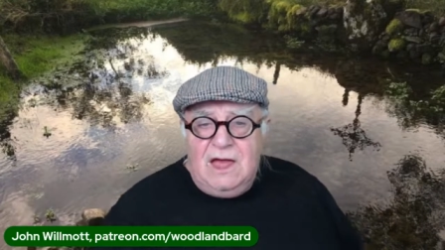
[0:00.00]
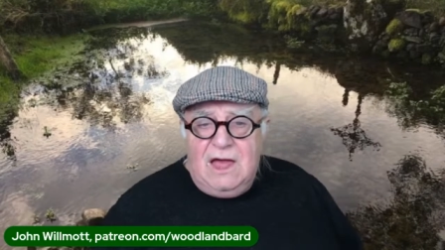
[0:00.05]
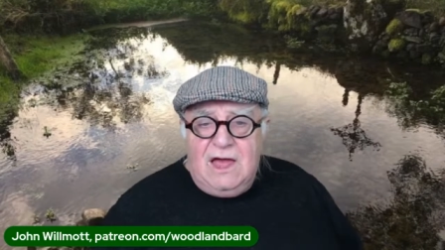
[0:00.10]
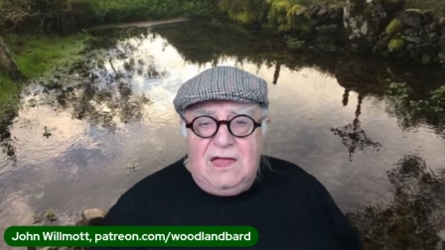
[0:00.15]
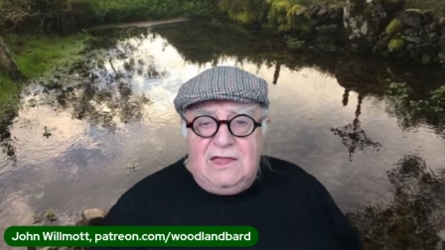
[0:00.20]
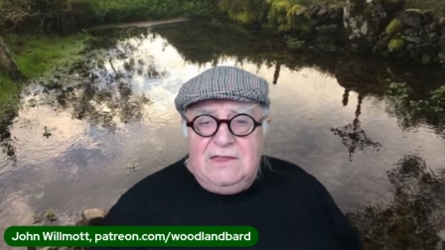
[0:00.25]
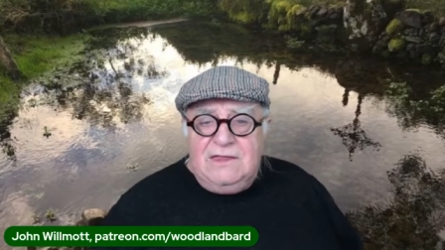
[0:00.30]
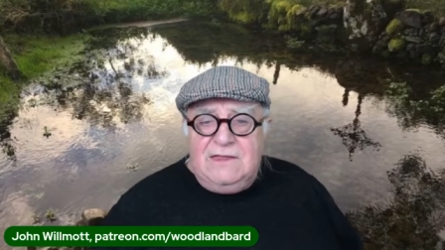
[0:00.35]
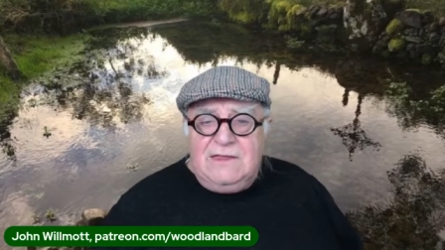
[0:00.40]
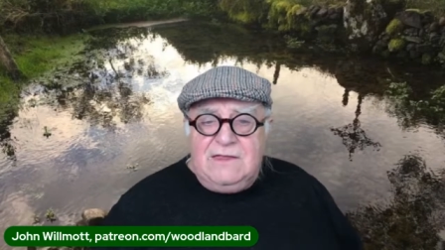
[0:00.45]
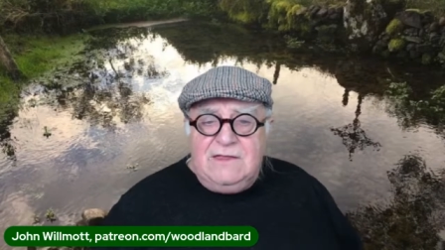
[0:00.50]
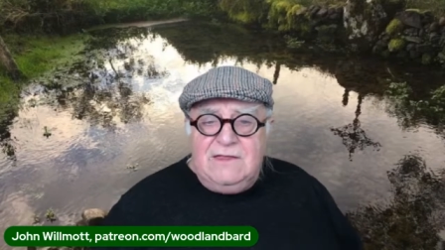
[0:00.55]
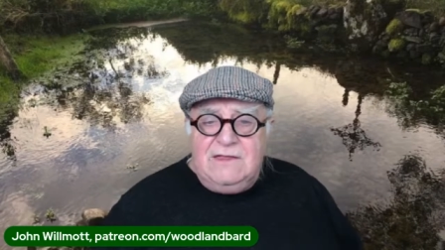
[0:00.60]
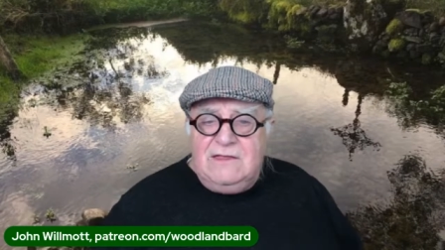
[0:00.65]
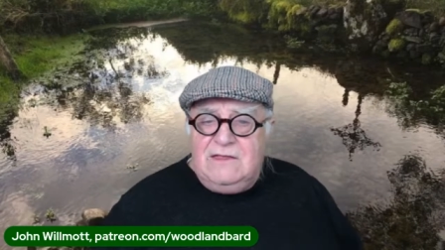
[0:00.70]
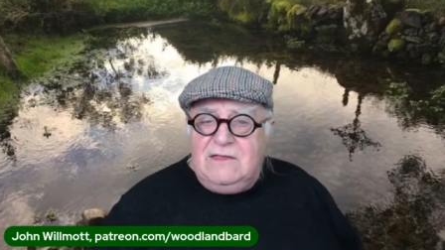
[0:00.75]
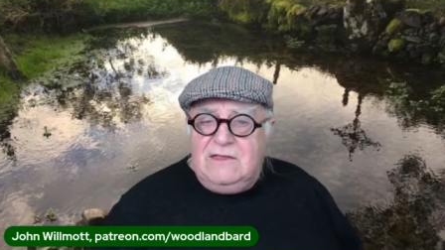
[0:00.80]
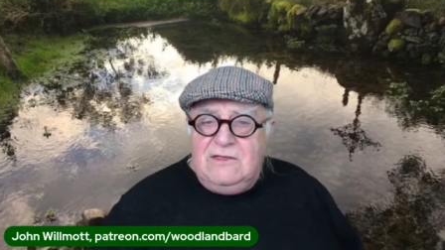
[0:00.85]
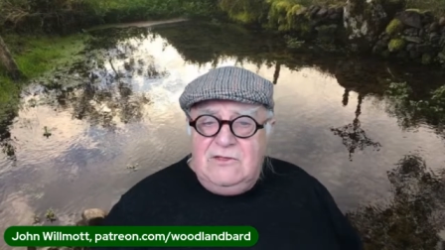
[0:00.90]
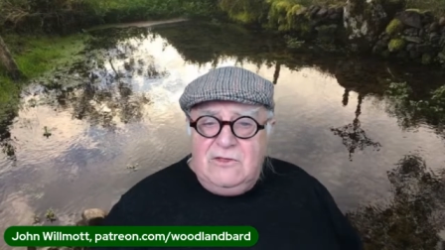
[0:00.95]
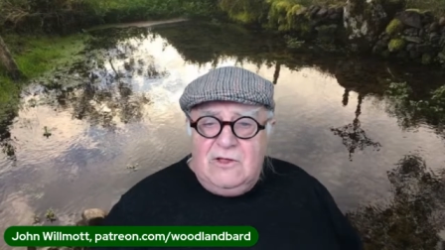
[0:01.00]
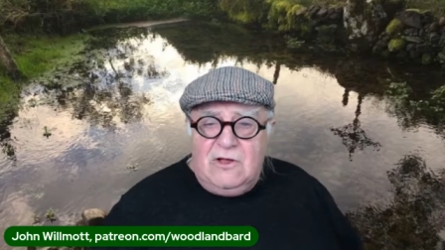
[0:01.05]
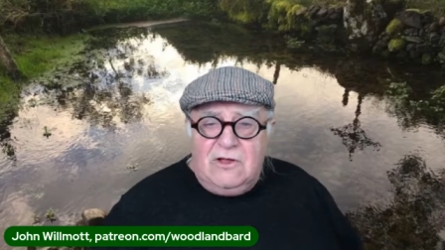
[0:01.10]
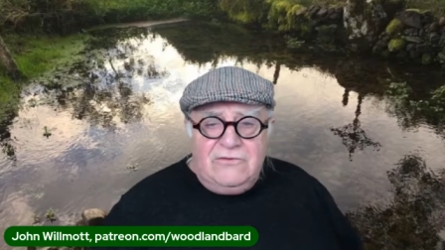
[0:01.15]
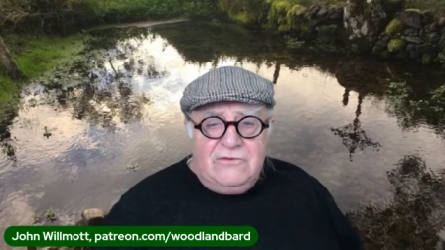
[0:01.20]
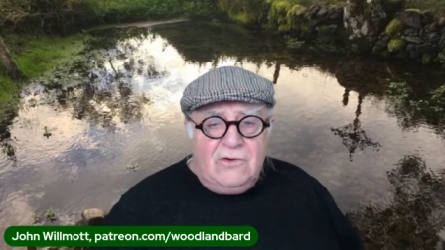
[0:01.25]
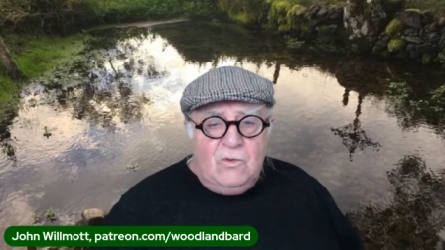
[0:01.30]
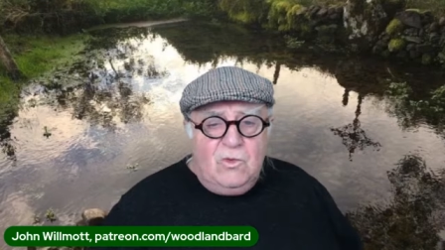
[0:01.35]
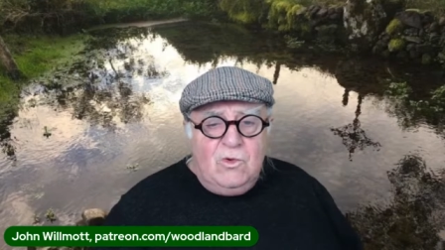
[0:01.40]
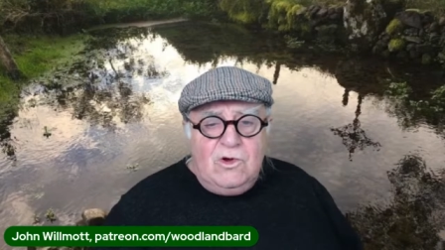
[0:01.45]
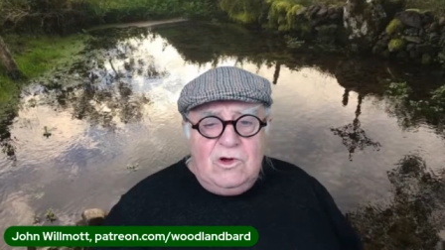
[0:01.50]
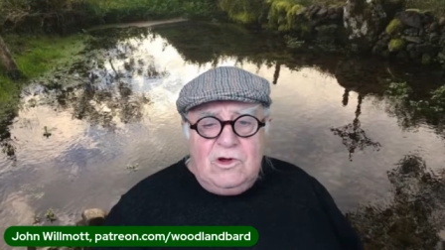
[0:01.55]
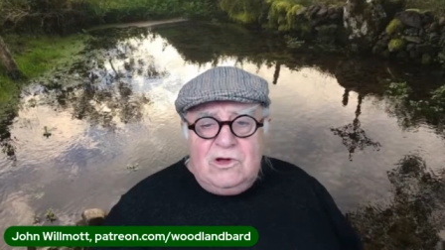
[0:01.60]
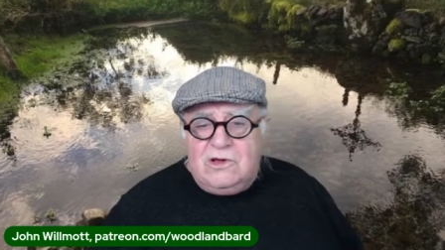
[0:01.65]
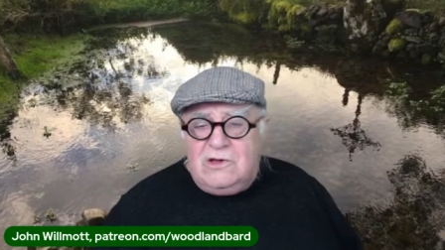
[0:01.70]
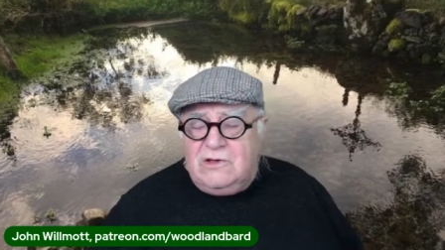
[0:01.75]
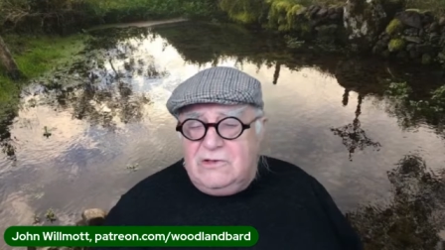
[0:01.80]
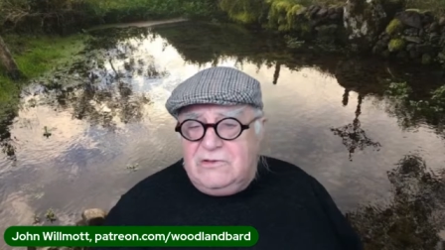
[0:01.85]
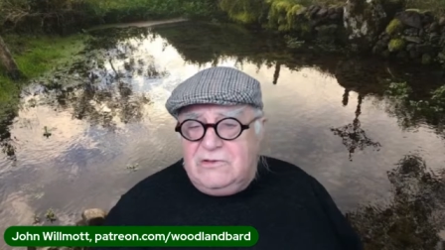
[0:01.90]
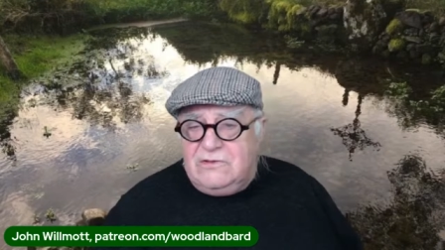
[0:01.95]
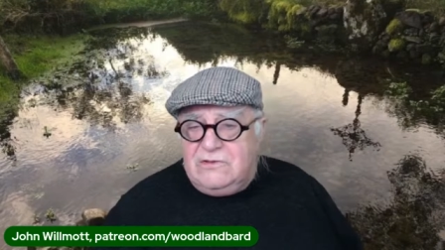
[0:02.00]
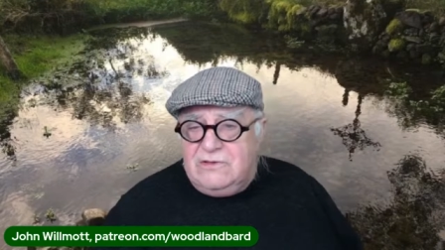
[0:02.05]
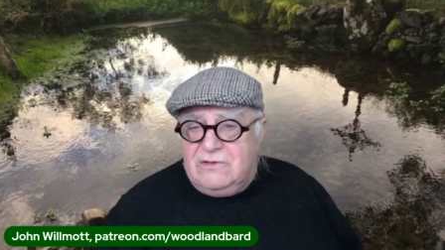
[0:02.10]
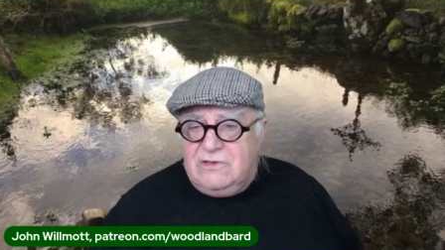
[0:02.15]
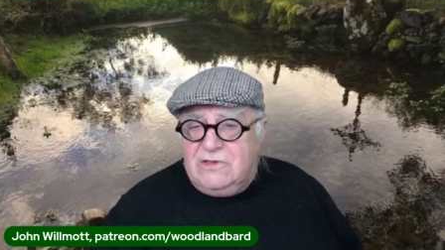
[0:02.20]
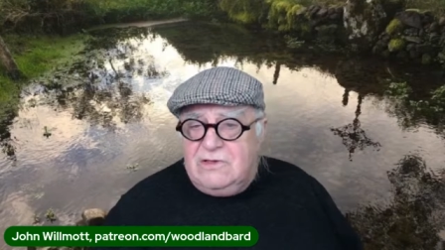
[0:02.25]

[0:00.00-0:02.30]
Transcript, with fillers: and not a word